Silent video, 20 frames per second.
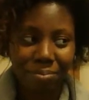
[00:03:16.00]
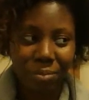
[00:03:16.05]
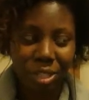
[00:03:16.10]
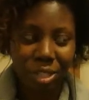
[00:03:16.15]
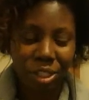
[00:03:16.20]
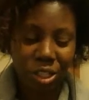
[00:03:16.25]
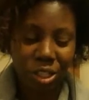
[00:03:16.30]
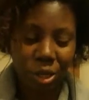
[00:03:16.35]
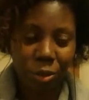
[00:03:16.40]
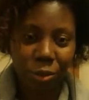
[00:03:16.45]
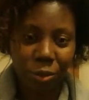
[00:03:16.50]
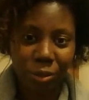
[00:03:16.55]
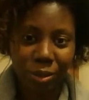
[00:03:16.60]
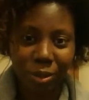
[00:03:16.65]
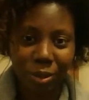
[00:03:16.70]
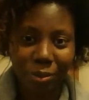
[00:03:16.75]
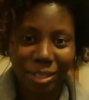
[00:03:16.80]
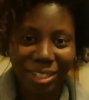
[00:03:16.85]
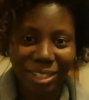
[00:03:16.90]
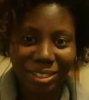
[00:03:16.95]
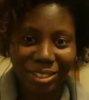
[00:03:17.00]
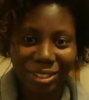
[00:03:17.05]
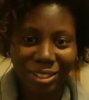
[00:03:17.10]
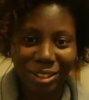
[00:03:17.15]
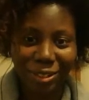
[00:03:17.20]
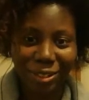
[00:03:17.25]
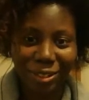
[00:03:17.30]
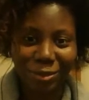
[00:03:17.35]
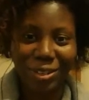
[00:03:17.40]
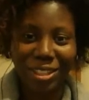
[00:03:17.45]
So let me get
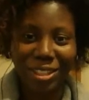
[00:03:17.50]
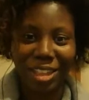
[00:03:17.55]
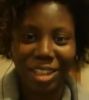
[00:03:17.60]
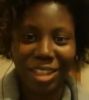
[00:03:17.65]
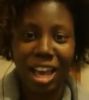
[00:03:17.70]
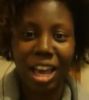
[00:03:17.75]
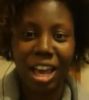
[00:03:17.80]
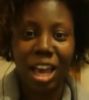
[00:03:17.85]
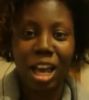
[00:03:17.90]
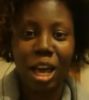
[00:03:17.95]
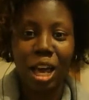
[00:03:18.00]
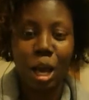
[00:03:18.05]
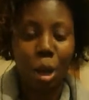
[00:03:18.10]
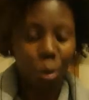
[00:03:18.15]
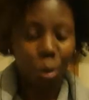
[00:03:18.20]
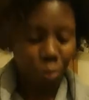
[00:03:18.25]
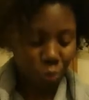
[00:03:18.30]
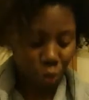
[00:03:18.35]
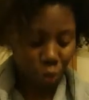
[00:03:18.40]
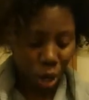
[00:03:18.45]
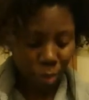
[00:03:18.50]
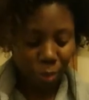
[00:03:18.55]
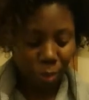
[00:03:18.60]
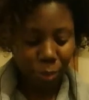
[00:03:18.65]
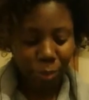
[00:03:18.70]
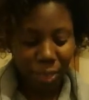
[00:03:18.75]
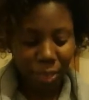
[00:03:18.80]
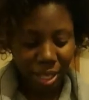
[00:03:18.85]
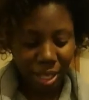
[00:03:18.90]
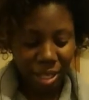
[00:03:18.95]
started with
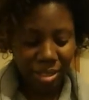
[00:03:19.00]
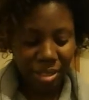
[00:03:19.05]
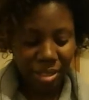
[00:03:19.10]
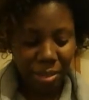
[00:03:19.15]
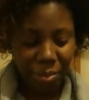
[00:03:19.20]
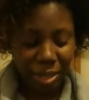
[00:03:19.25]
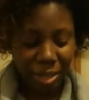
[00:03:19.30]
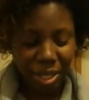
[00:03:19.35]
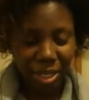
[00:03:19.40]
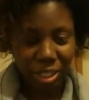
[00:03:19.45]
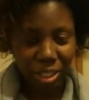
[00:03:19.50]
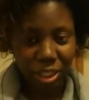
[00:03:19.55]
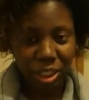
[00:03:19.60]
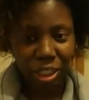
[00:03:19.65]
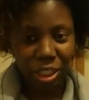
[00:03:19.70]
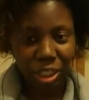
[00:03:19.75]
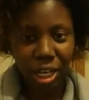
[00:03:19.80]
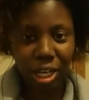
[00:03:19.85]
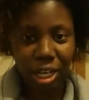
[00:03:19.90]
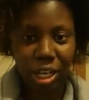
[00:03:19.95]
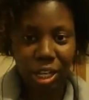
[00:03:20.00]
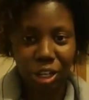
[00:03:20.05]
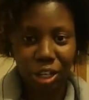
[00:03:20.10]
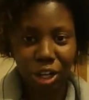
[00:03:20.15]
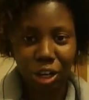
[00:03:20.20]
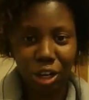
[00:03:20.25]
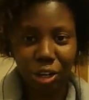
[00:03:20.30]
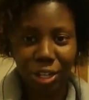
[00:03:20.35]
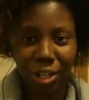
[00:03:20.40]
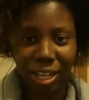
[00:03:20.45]
probably the biggest
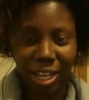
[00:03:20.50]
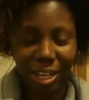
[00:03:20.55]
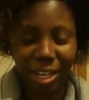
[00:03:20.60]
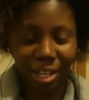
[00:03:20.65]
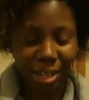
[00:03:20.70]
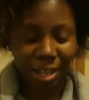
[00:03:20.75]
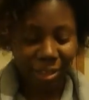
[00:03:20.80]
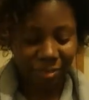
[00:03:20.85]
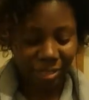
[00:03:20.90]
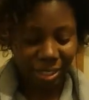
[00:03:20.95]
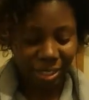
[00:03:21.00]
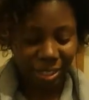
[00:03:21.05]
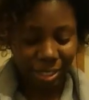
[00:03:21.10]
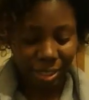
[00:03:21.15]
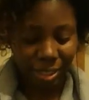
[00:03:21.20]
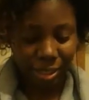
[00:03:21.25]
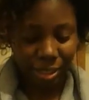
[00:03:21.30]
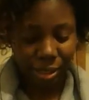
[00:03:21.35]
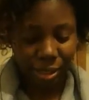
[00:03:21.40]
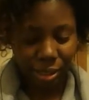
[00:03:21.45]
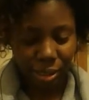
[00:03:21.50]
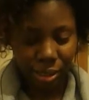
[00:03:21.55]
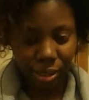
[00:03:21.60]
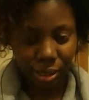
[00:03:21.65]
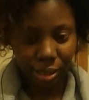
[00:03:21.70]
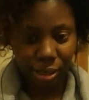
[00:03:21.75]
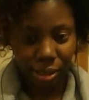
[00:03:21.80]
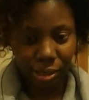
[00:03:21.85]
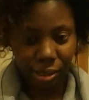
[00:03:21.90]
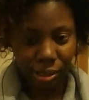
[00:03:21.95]
yarn cake I've seen
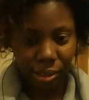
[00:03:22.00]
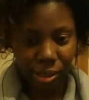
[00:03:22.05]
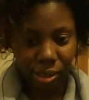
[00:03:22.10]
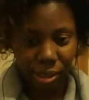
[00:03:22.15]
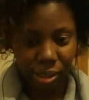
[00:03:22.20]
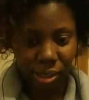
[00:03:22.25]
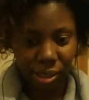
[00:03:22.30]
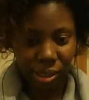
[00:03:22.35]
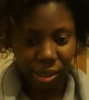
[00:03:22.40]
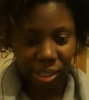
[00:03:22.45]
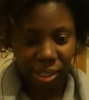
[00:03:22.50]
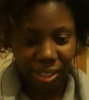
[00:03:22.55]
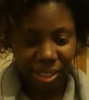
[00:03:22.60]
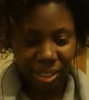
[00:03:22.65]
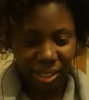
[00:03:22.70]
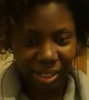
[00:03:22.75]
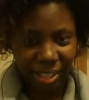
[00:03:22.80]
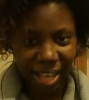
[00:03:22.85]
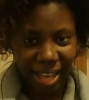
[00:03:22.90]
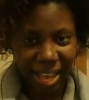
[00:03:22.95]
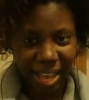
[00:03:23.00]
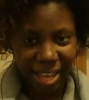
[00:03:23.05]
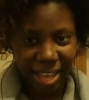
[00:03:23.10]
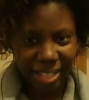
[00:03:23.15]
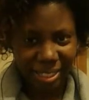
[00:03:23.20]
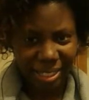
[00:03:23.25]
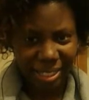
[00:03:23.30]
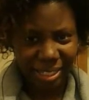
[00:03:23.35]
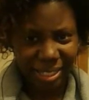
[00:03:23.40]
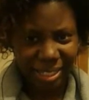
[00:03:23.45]
in the
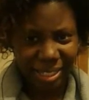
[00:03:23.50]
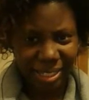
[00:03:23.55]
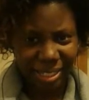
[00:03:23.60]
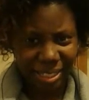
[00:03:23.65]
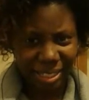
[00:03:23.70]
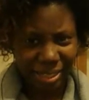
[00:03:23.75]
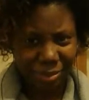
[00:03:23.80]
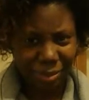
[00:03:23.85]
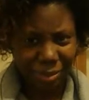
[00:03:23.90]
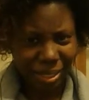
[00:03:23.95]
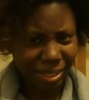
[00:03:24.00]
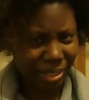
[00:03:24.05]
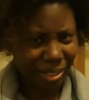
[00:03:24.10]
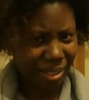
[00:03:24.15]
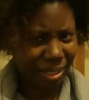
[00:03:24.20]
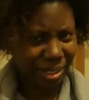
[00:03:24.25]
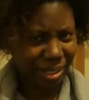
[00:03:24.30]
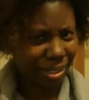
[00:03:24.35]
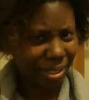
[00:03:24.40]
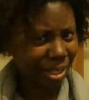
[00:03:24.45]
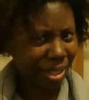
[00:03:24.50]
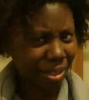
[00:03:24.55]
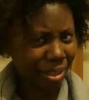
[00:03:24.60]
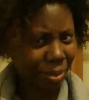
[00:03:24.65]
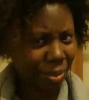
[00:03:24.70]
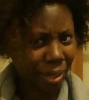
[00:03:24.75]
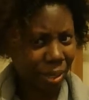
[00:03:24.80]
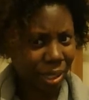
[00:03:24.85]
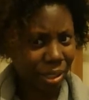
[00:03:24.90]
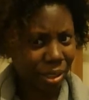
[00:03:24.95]
last 6 months. It's not the
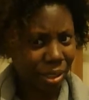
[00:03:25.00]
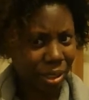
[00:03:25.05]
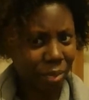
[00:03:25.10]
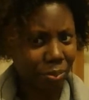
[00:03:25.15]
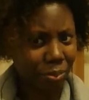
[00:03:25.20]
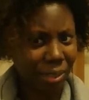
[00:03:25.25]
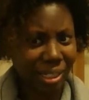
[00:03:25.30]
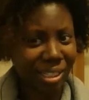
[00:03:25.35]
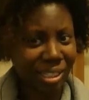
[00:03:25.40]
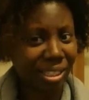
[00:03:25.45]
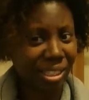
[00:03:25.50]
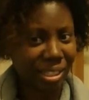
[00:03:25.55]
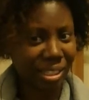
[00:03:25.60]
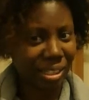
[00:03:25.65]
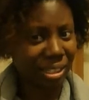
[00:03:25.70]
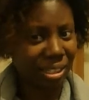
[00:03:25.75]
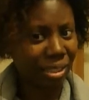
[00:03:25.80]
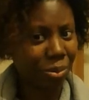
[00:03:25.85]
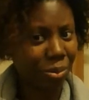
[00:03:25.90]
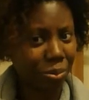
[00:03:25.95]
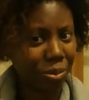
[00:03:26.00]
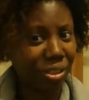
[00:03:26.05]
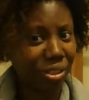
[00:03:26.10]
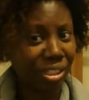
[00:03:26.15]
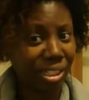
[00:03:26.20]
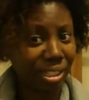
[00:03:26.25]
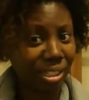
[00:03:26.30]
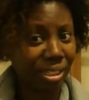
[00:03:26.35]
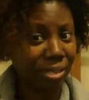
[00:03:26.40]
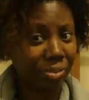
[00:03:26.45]
biggest, but it's
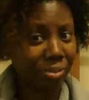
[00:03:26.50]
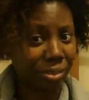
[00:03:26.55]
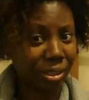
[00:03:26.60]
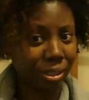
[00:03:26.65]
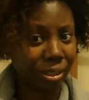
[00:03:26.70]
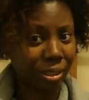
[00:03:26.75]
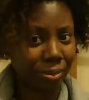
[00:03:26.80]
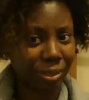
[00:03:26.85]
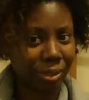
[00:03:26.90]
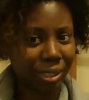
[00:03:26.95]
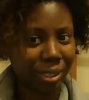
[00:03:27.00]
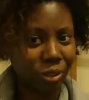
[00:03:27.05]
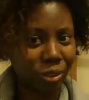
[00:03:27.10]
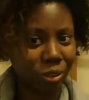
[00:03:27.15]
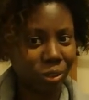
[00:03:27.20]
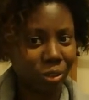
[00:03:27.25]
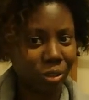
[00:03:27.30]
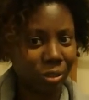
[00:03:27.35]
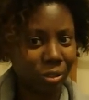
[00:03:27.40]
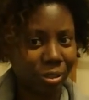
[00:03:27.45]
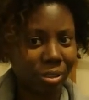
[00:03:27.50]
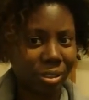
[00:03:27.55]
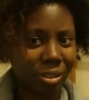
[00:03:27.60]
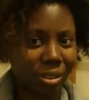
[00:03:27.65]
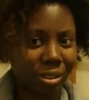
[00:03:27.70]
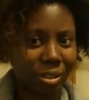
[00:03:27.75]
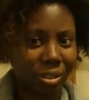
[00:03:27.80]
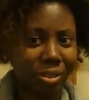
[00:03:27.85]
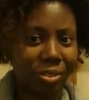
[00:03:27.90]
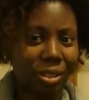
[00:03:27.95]
pretty substantial.
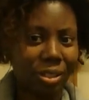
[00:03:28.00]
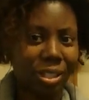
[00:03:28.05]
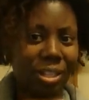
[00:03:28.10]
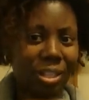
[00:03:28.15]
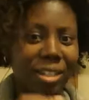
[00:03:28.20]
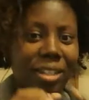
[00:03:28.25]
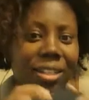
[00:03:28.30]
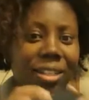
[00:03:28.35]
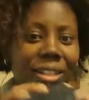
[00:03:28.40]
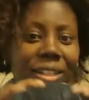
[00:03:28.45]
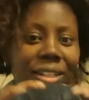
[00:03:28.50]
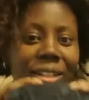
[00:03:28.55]
So like,